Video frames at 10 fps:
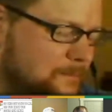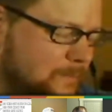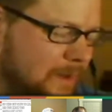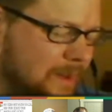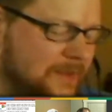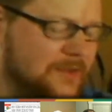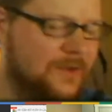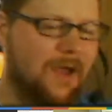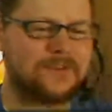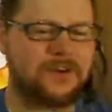What I'd like to do, I
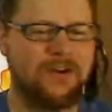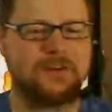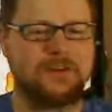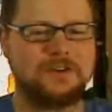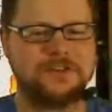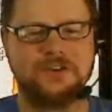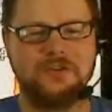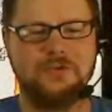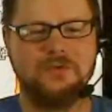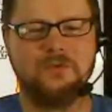want to turn it over
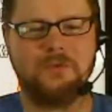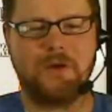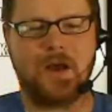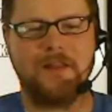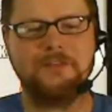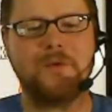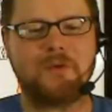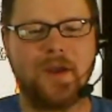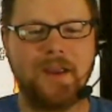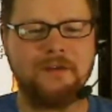to, let's go with
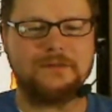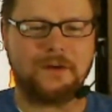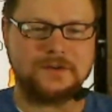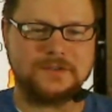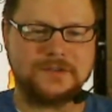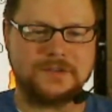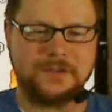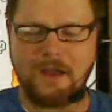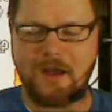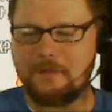Craig first.
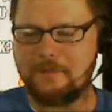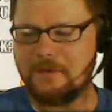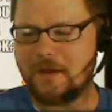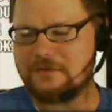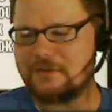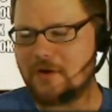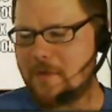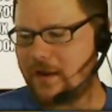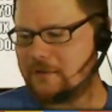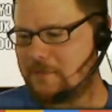You guys know
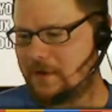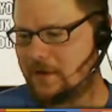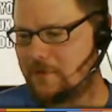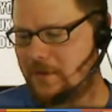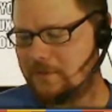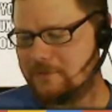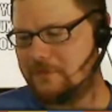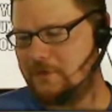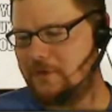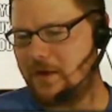my experience, well,
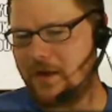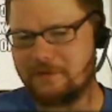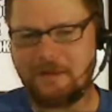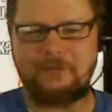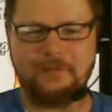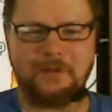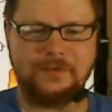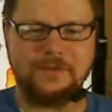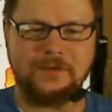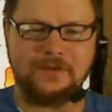you guys, not everybody who's
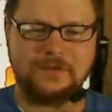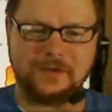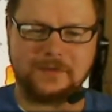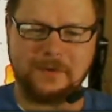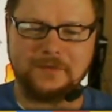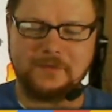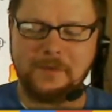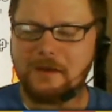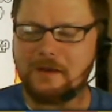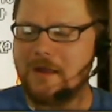listening knows my experience,
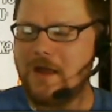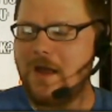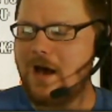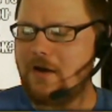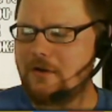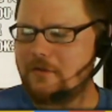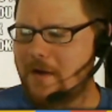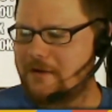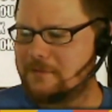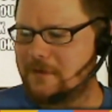but I'll go over
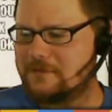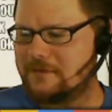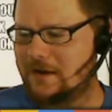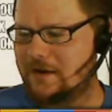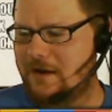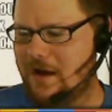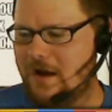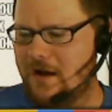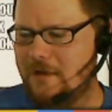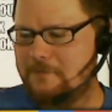my experience later.
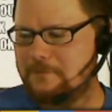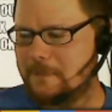And